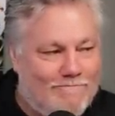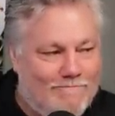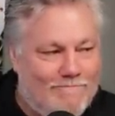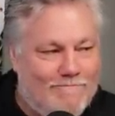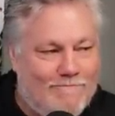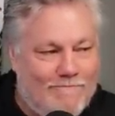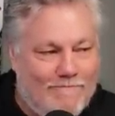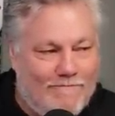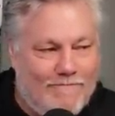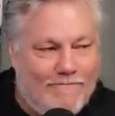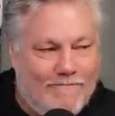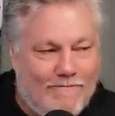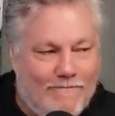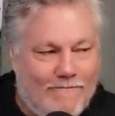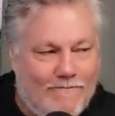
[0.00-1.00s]

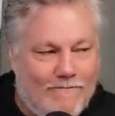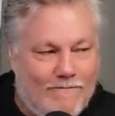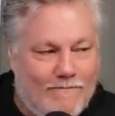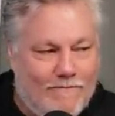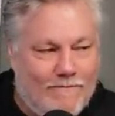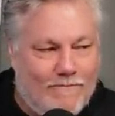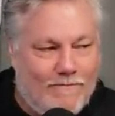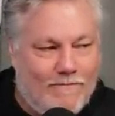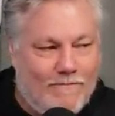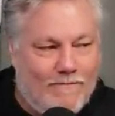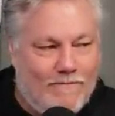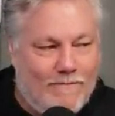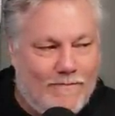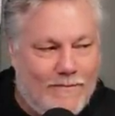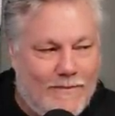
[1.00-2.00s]

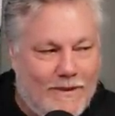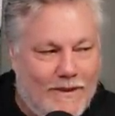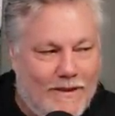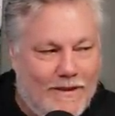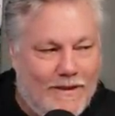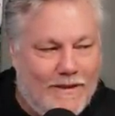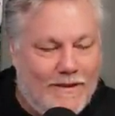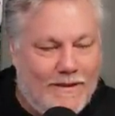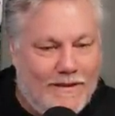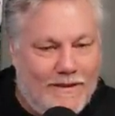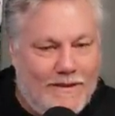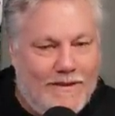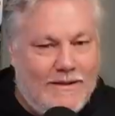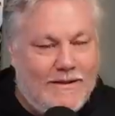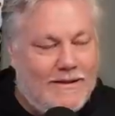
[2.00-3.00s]

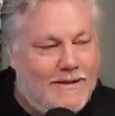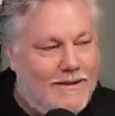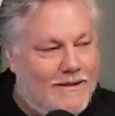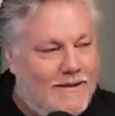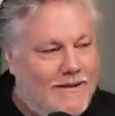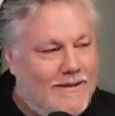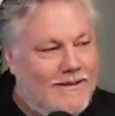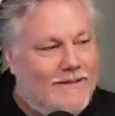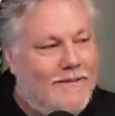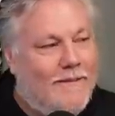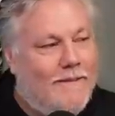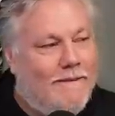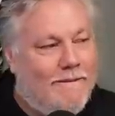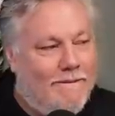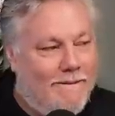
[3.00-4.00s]

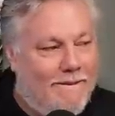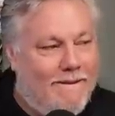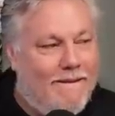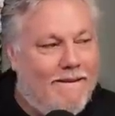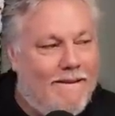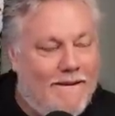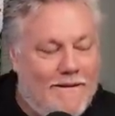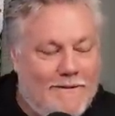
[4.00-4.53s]
No words are spoken by the person on screen.